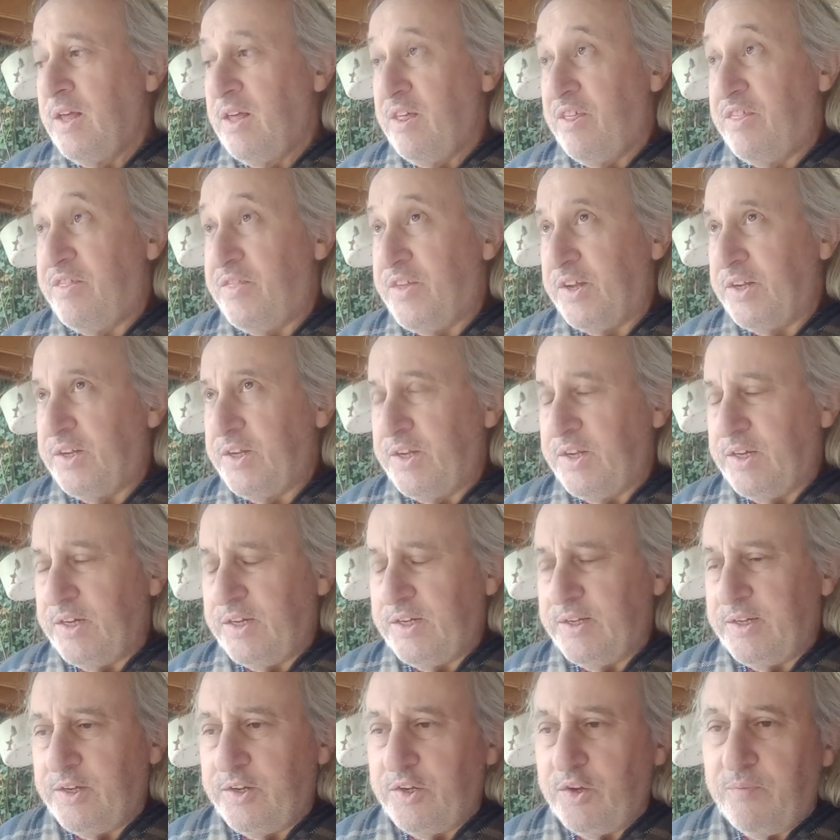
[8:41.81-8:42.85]
thunder.
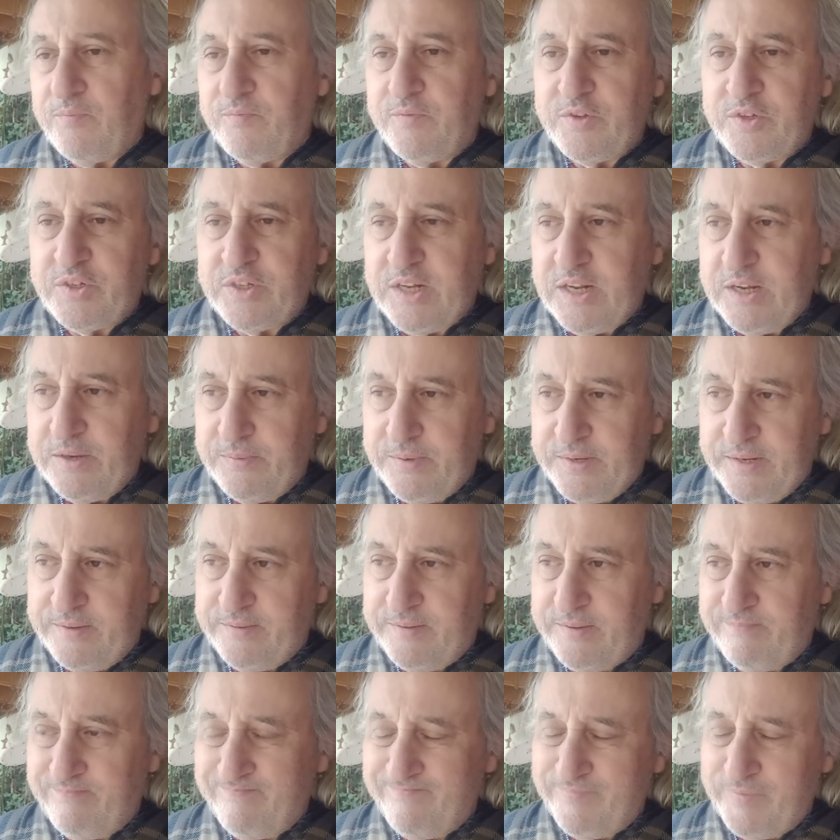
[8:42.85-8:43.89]
And obviously when,
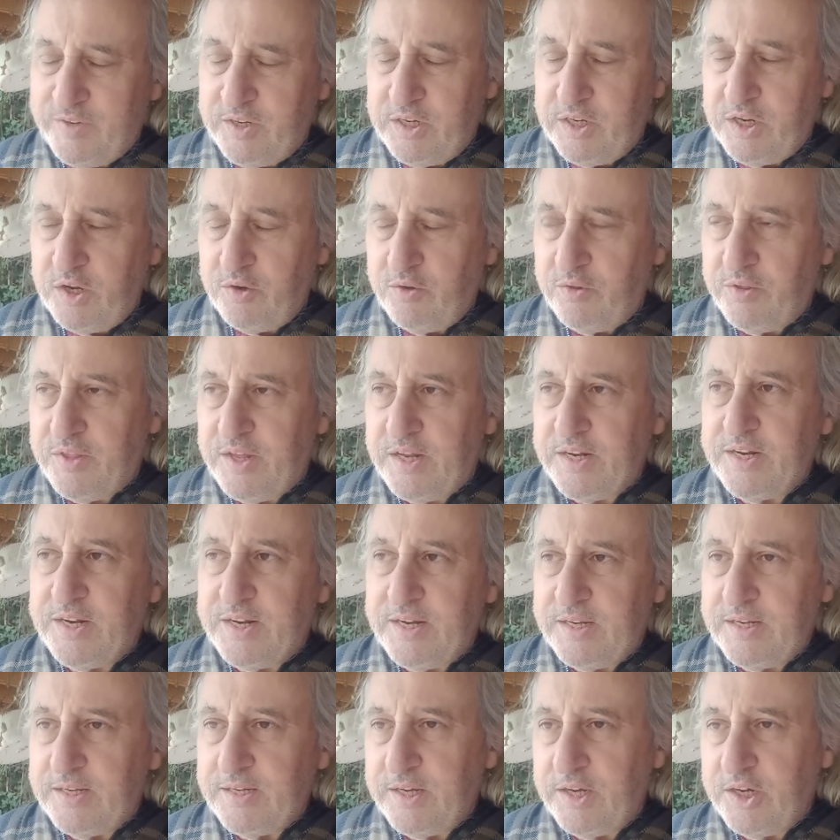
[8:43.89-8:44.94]
thunder